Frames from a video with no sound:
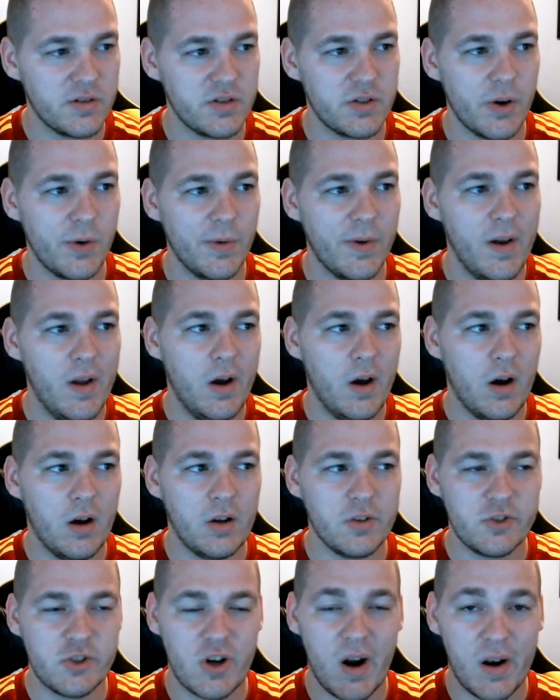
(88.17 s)
So
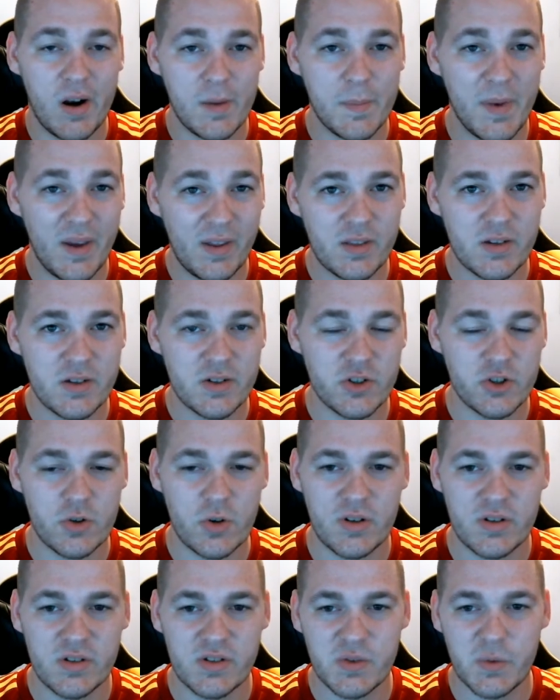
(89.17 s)
I'll try to make this
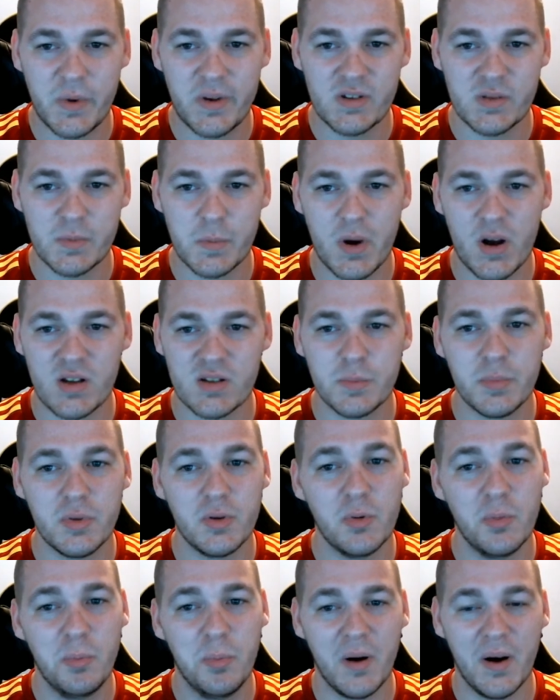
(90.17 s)
short and sweet as
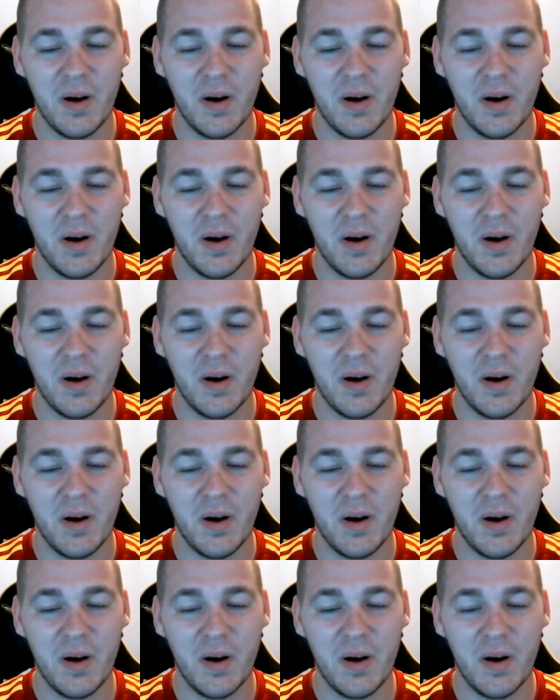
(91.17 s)
possible,